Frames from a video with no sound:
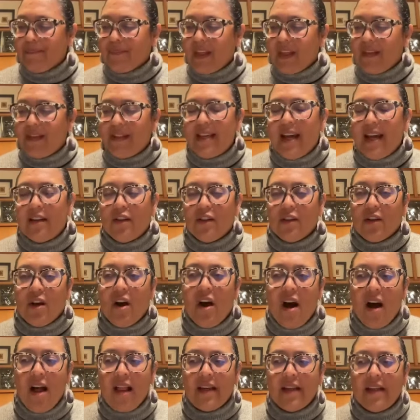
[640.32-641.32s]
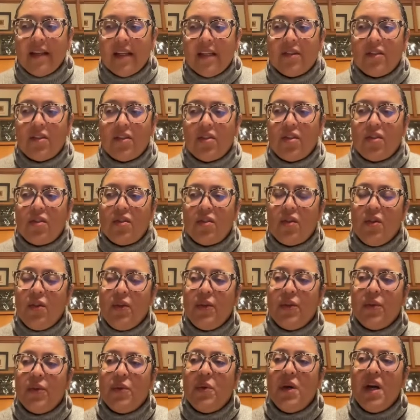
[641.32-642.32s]
settler colonists
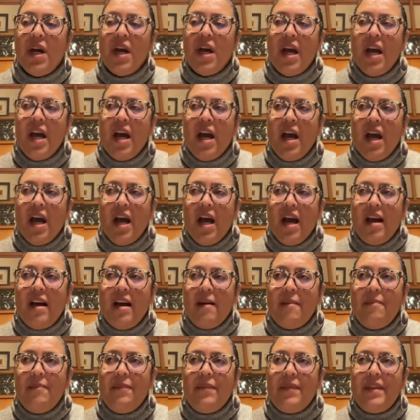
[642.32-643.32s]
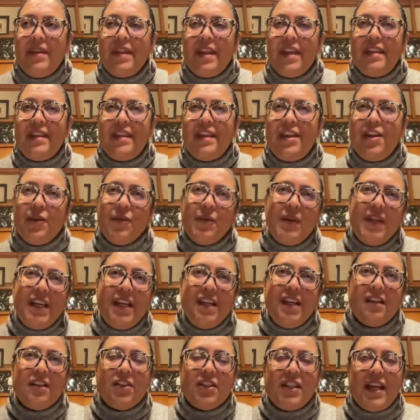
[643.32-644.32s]
who,
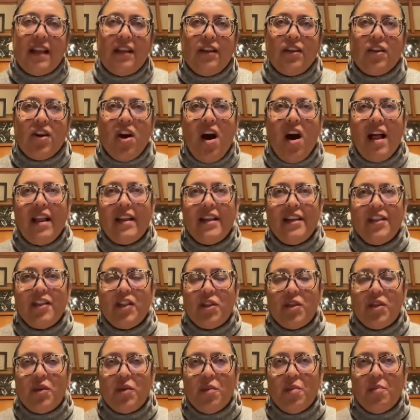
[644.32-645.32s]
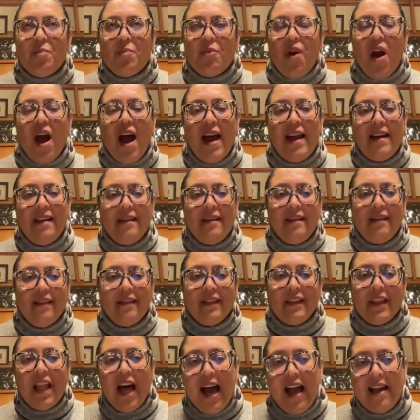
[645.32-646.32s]
English settler colonists brought
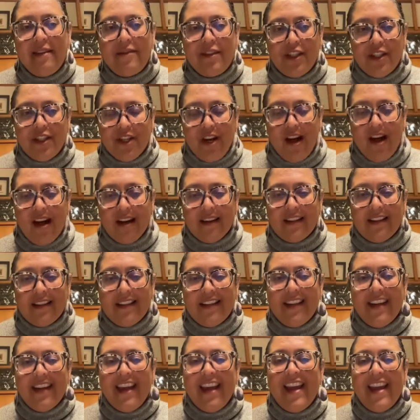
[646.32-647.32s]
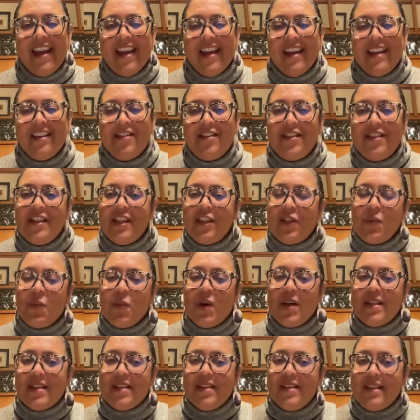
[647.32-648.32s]
livestock, and this
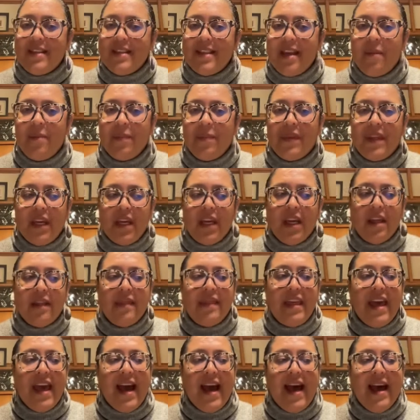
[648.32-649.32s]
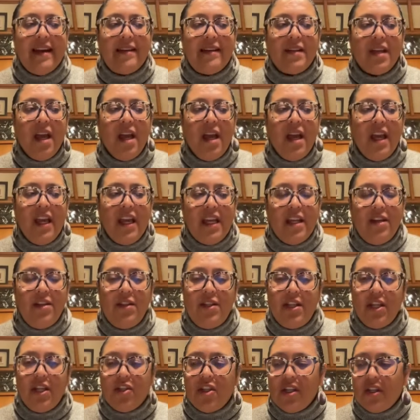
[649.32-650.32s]
wasn't something that
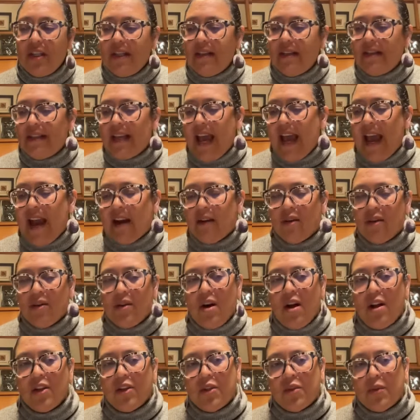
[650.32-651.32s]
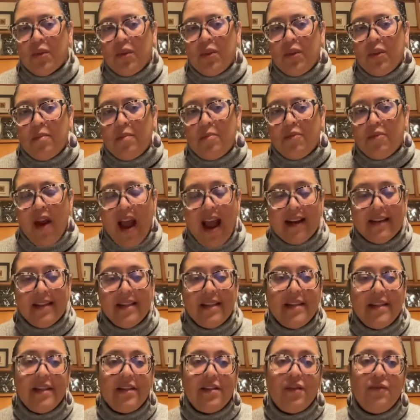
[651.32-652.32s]
Indigenous agricultural
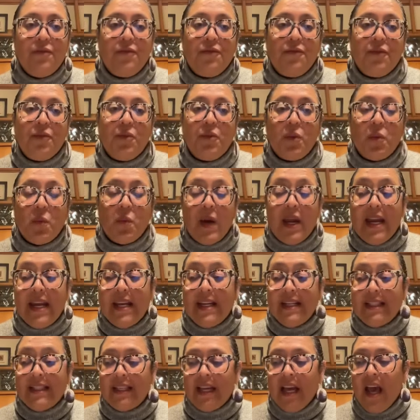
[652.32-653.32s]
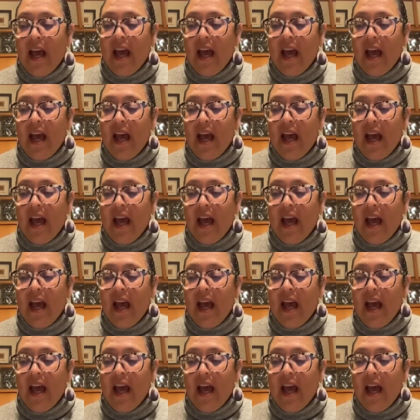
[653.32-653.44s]
practices and foodways